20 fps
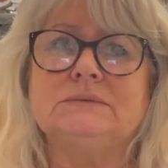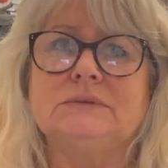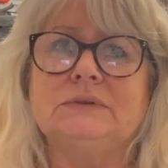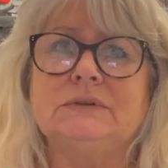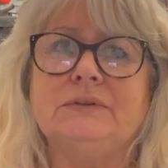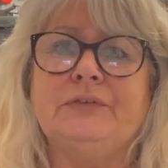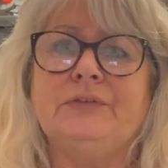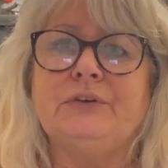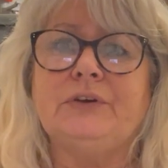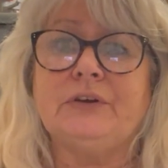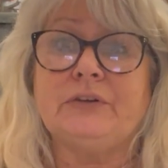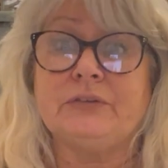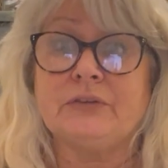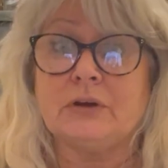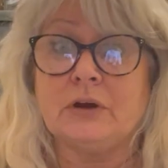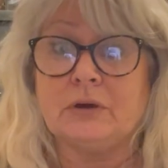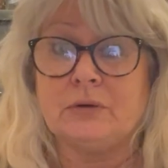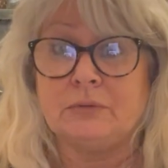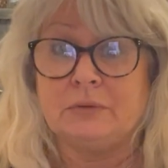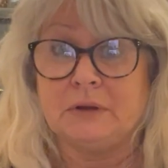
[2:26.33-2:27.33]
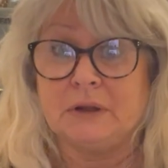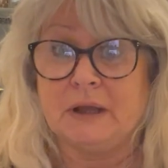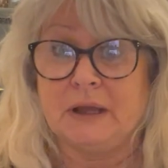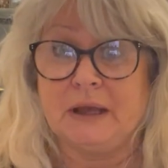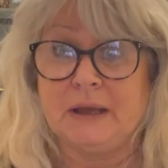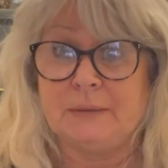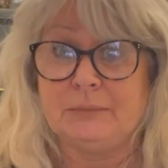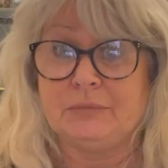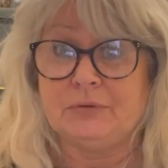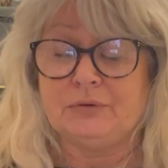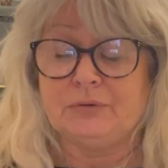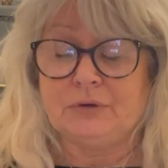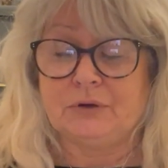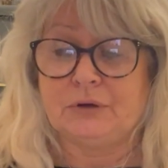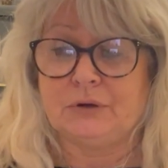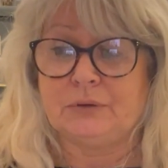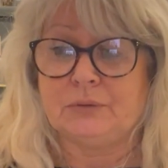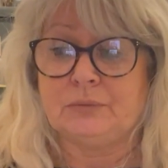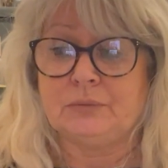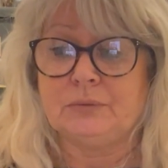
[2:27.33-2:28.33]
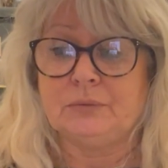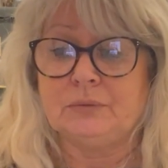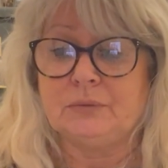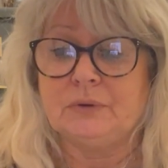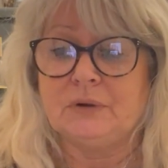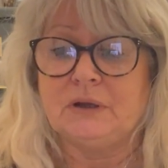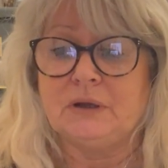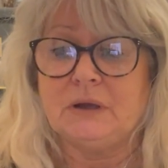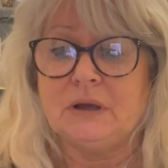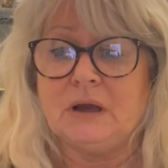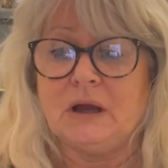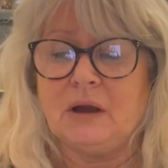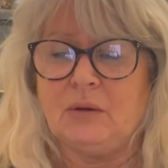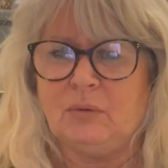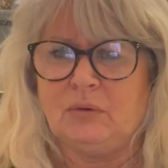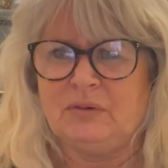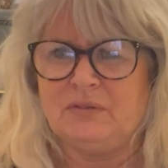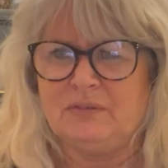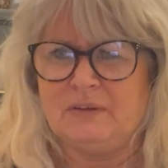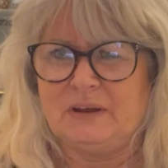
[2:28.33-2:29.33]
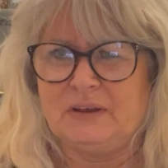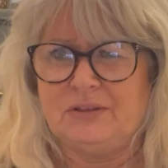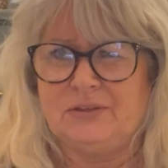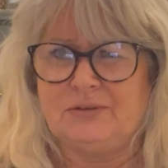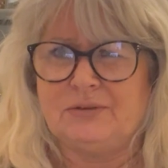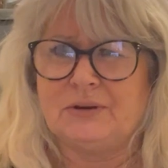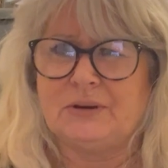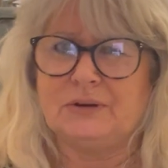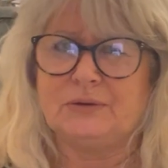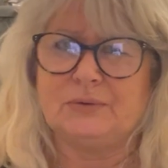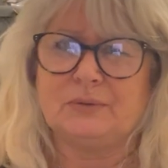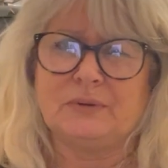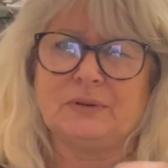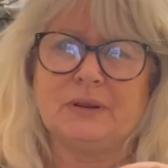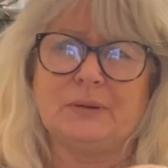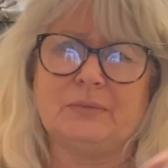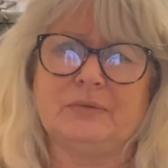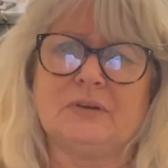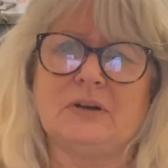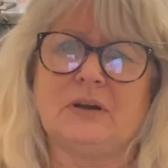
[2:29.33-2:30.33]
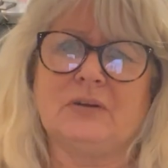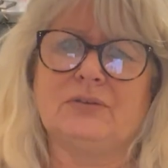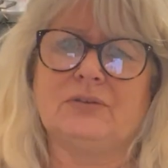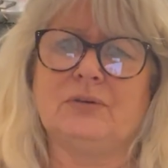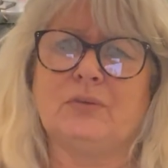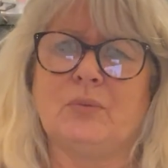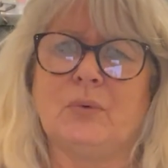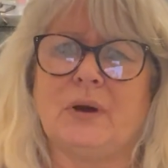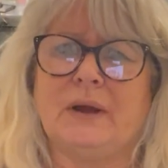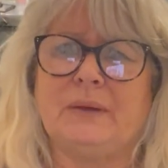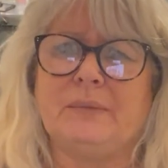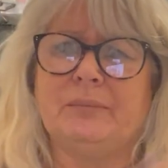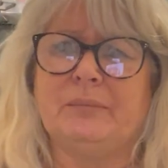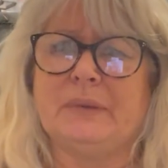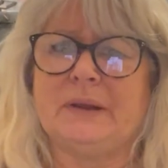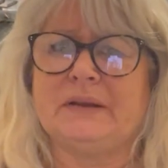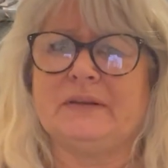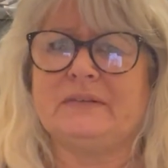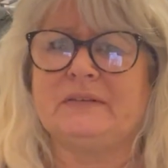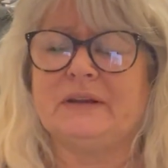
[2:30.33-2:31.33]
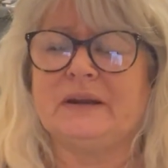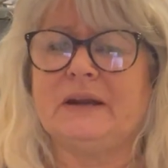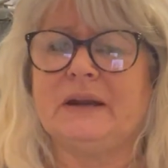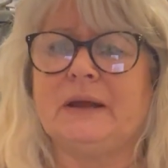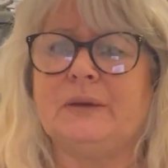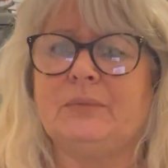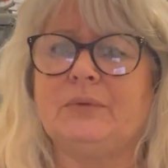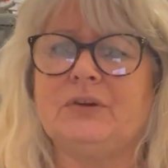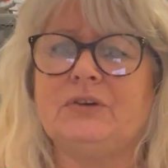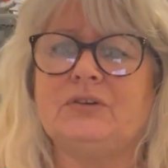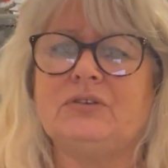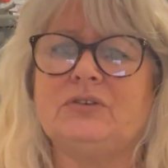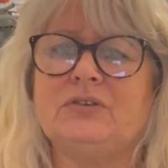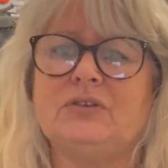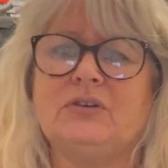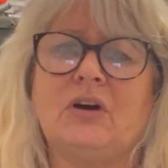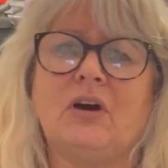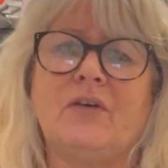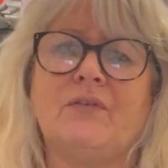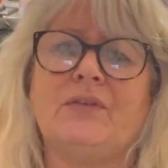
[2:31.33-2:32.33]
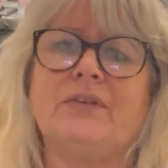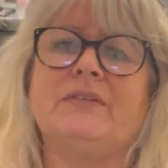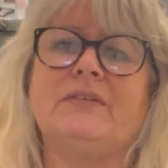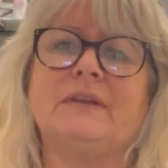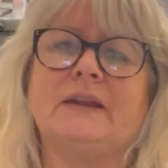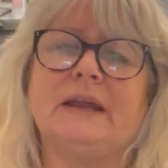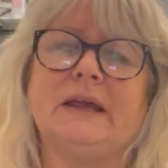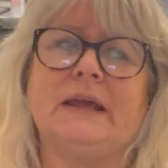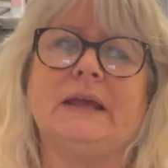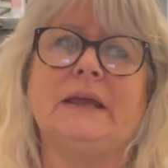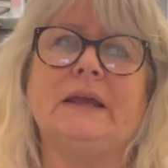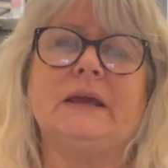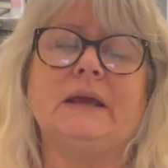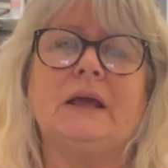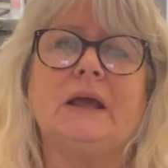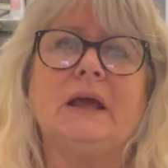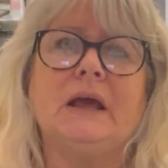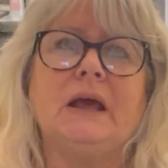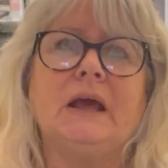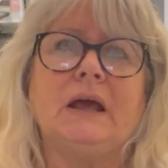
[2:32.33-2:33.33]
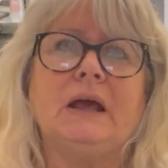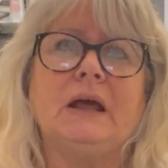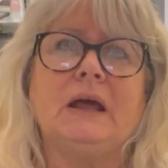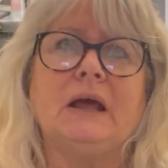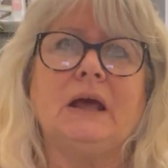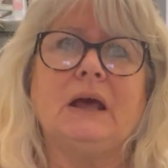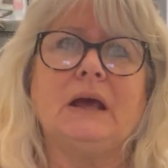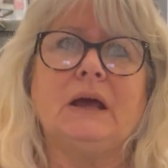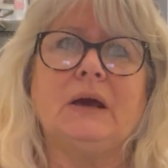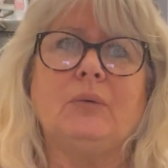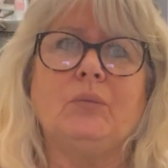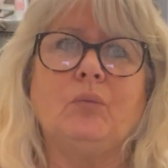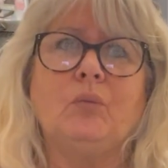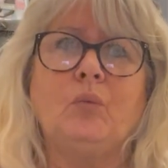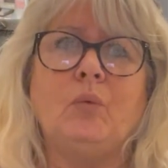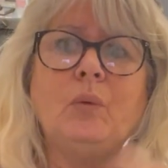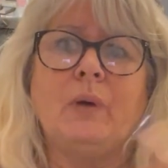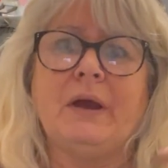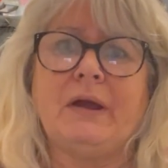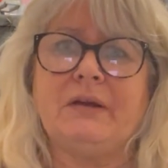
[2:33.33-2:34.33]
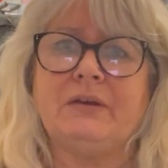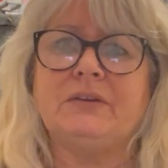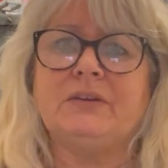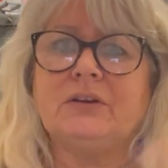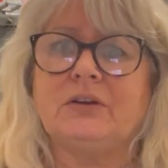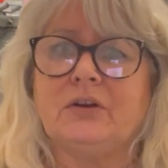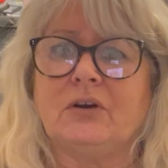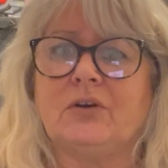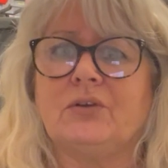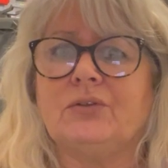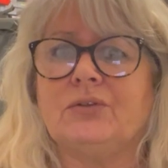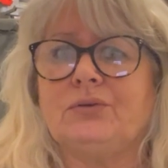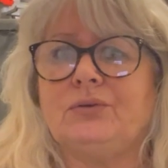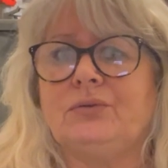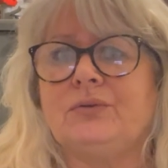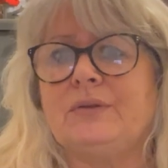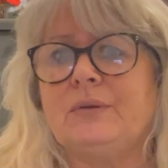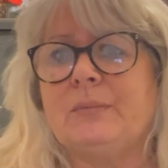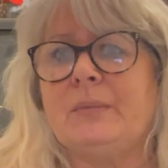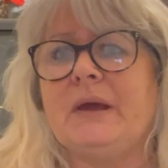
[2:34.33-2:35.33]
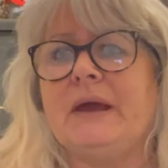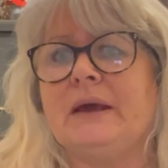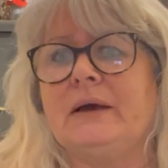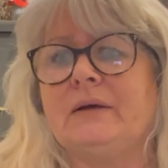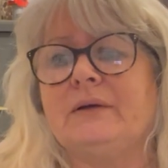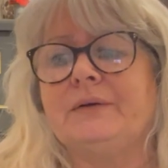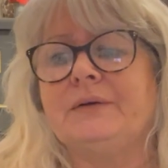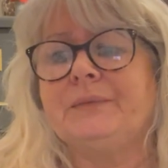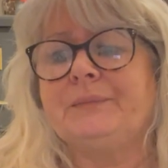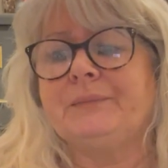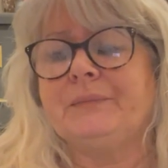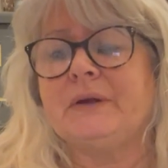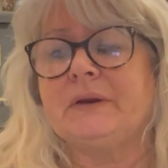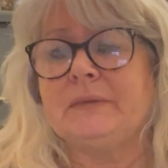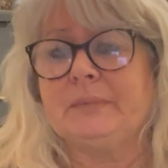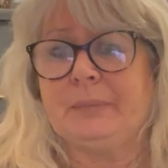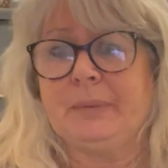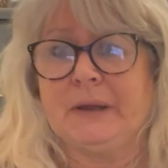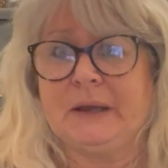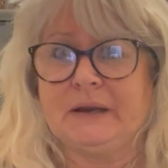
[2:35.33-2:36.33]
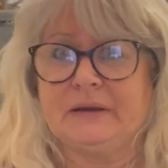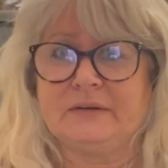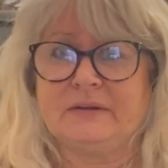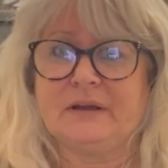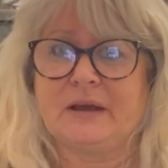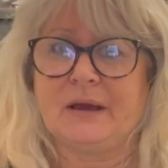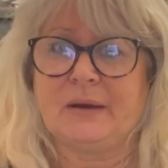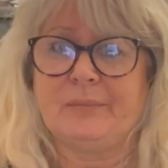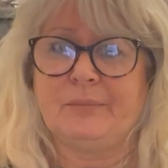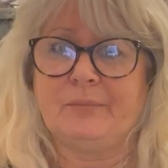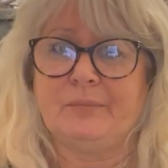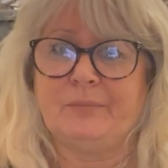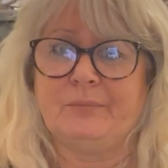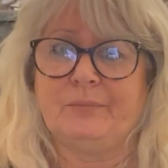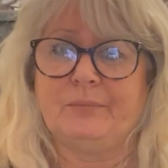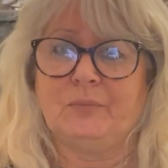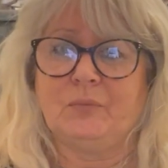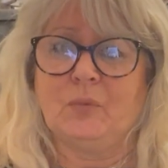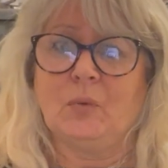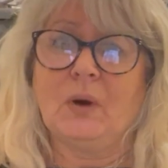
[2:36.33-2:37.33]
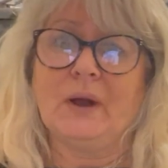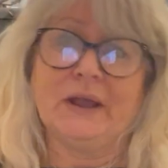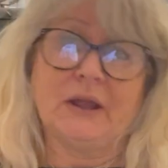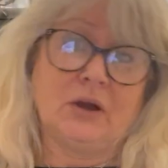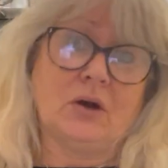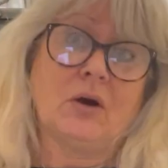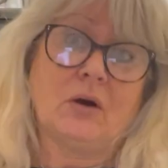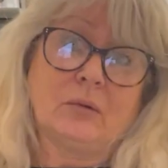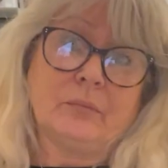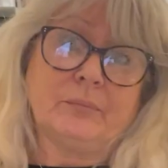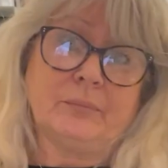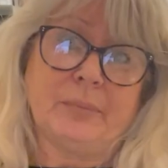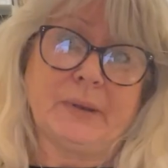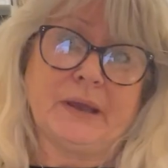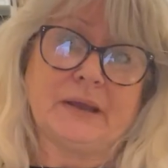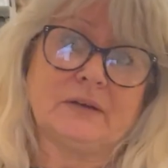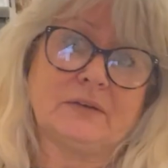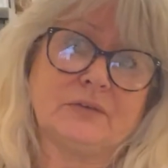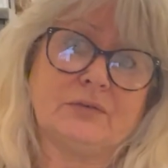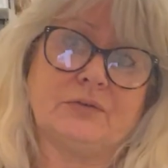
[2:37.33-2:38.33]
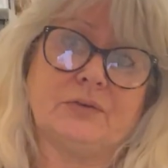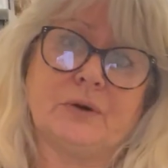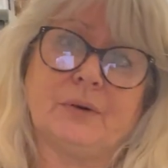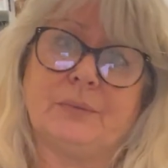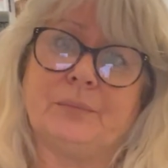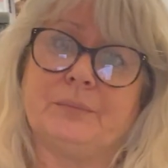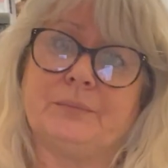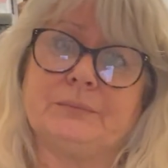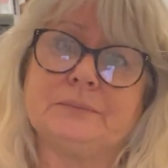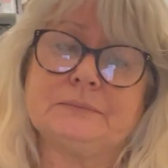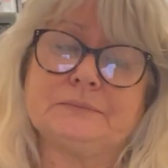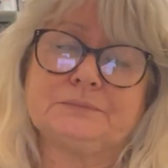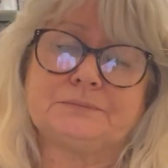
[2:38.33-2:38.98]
the first cone that came through I wasn't very thrilled with. There was lots of white bits in it, which obviously where it had gone through the mill had picked up white cotton bits from